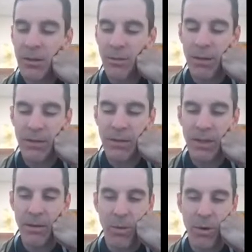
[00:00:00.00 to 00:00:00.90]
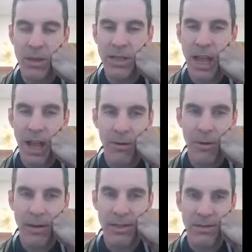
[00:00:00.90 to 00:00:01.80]
one of the important
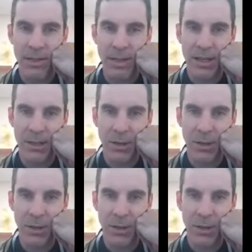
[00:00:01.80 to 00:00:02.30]
takeaways of the